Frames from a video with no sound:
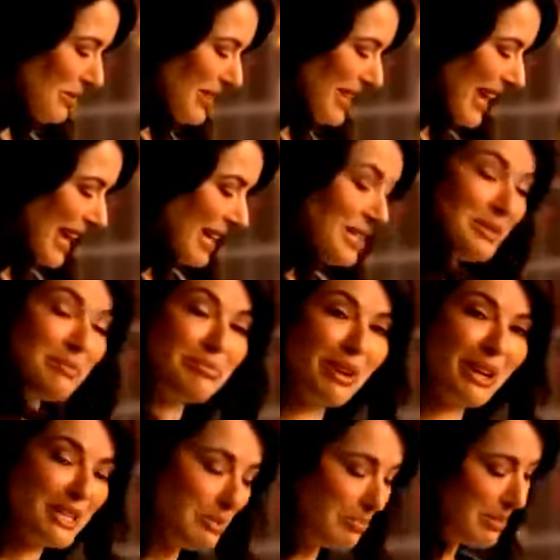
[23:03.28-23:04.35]
for the Asian
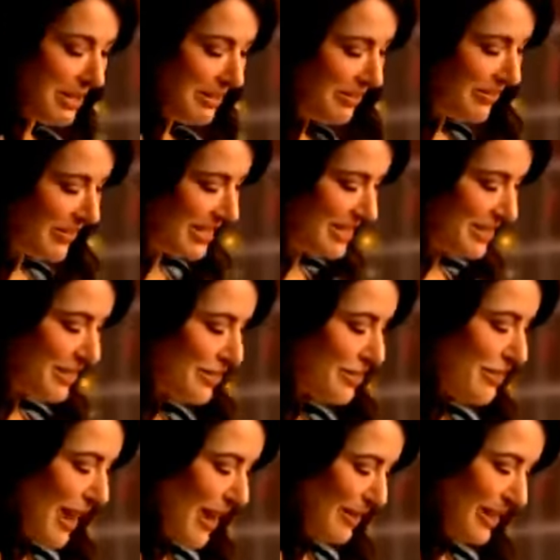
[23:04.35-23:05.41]
braised beef, its
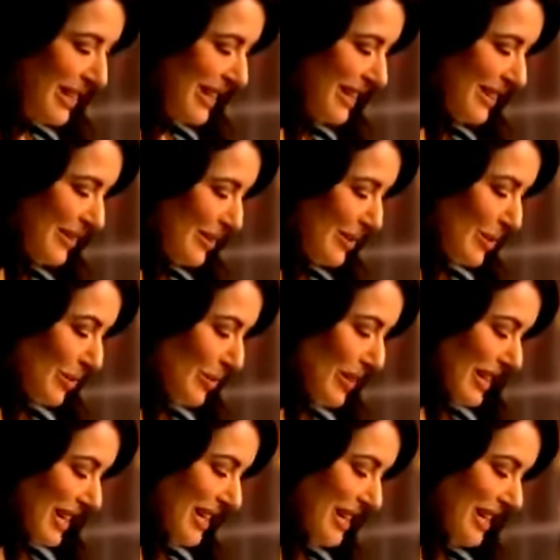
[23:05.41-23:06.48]
crowning
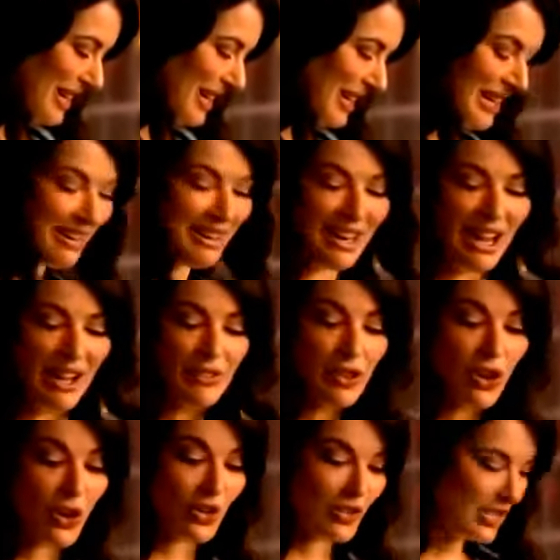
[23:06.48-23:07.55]
glory. I've
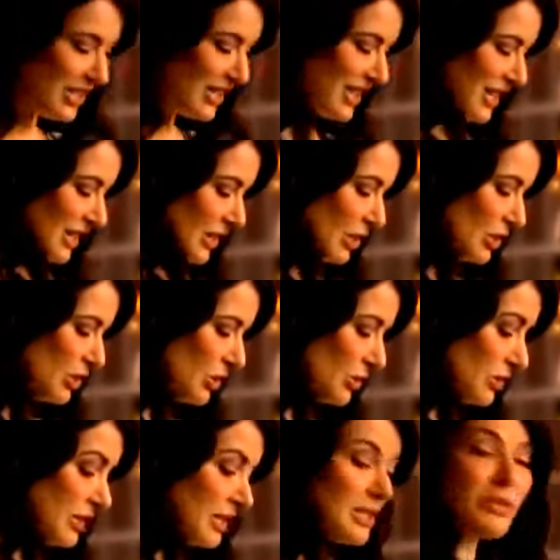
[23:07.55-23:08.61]
got the
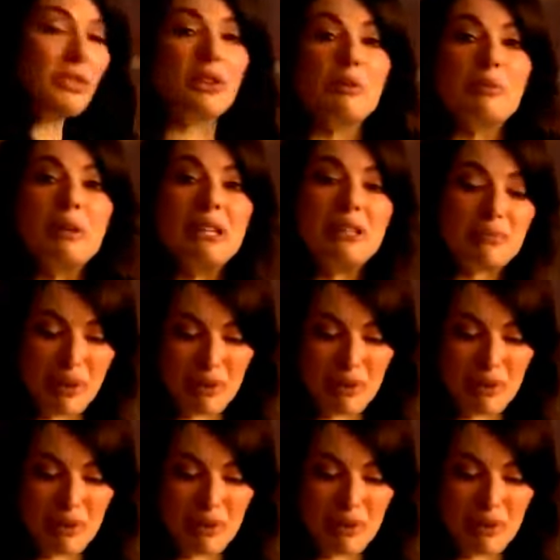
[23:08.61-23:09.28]
juices from the meat